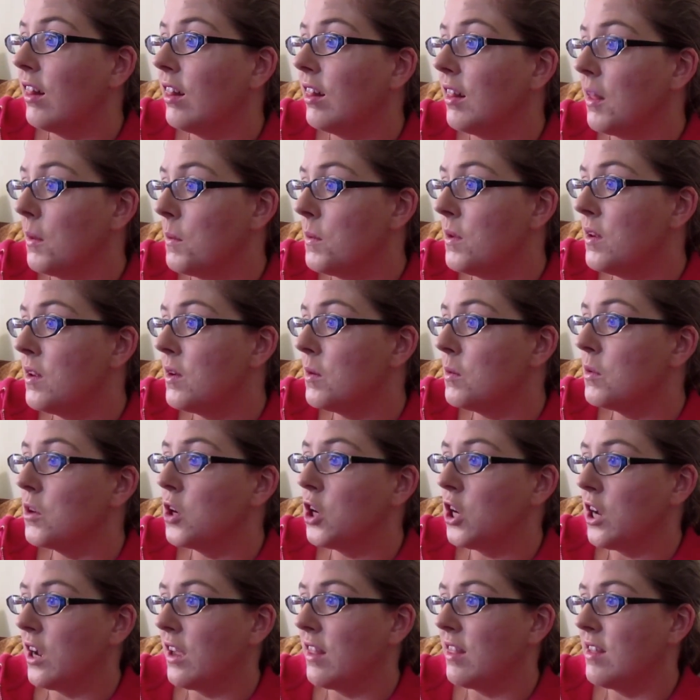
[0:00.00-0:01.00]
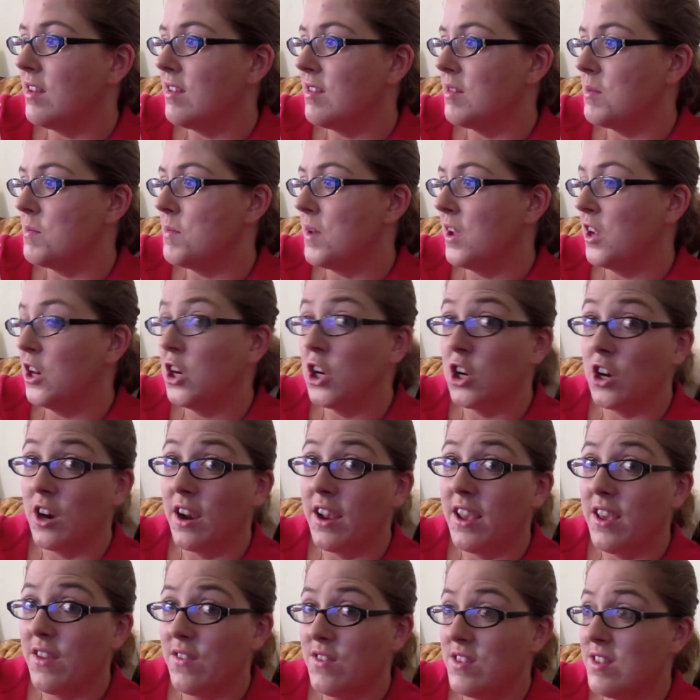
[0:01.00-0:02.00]
Let me double check this and make sure I
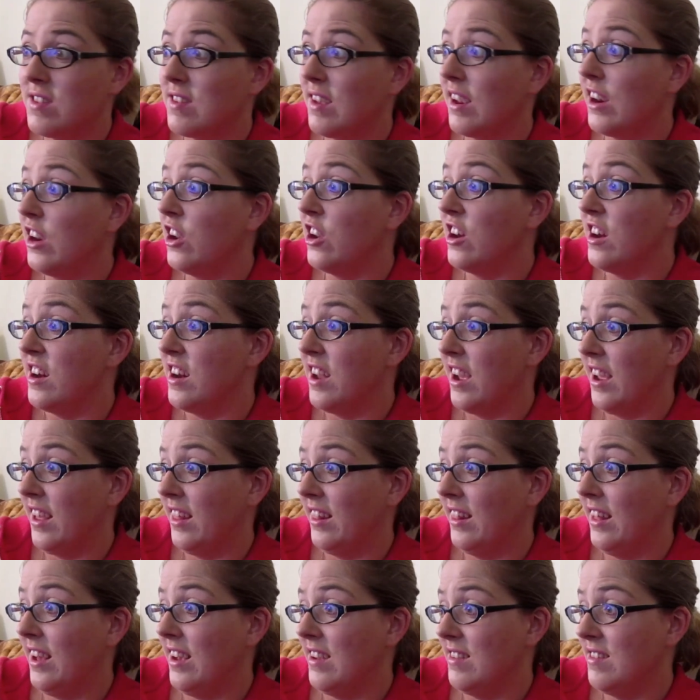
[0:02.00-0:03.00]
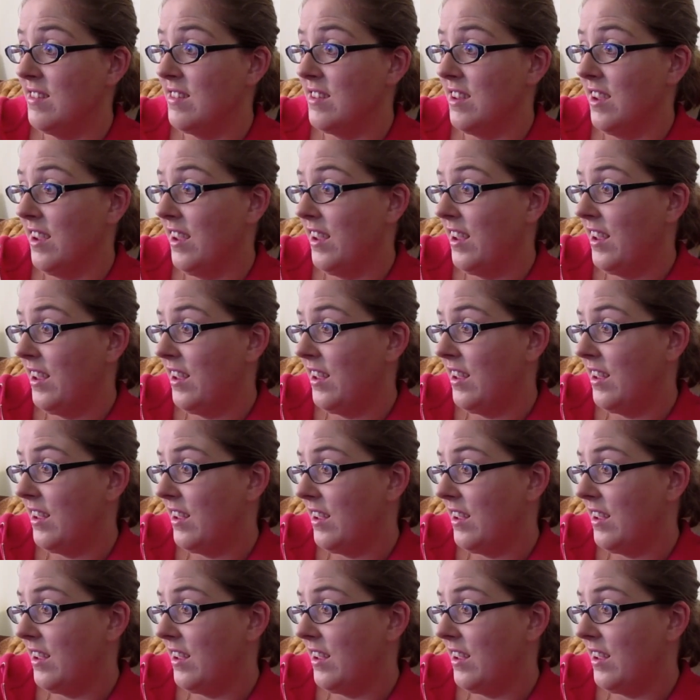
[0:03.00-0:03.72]
even said goodnight last night.